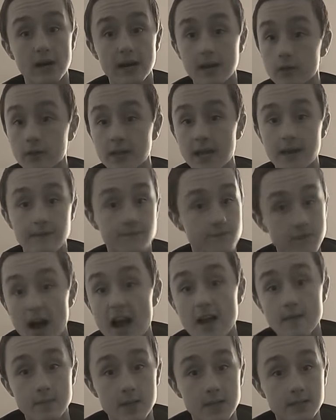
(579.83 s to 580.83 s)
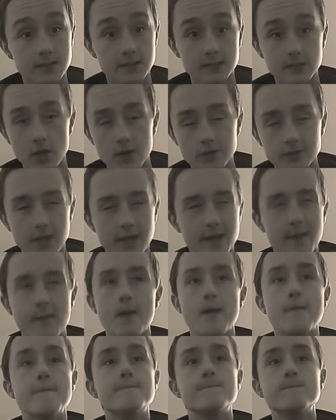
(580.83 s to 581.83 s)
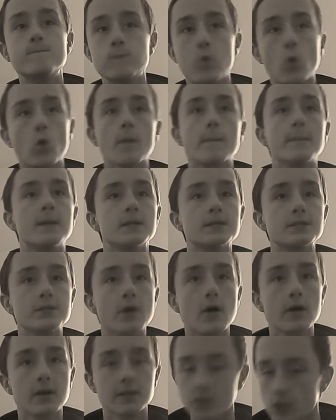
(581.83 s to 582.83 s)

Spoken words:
And I only had 5 minutes. The song's like 4 minutes long.